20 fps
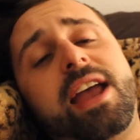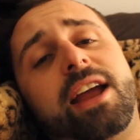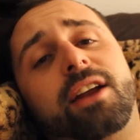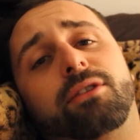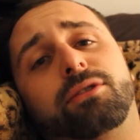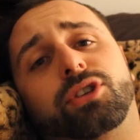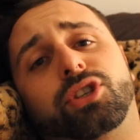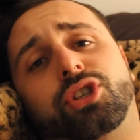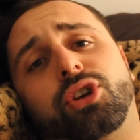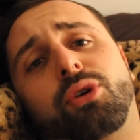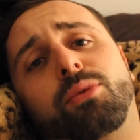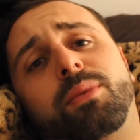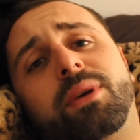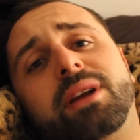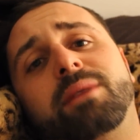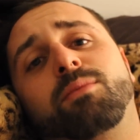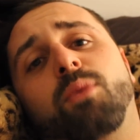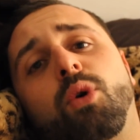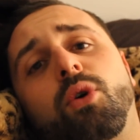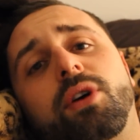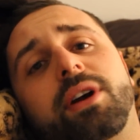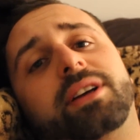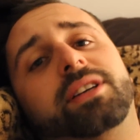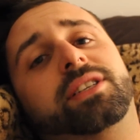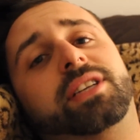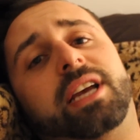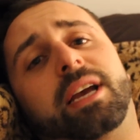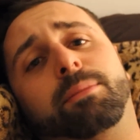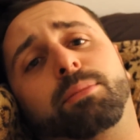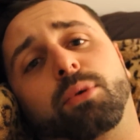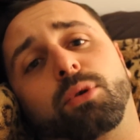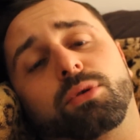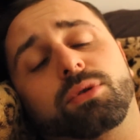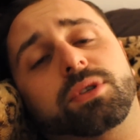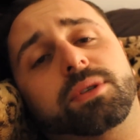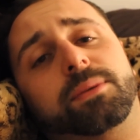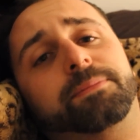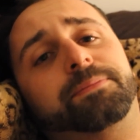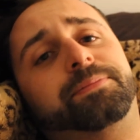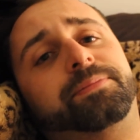And there's so many more
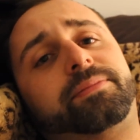examples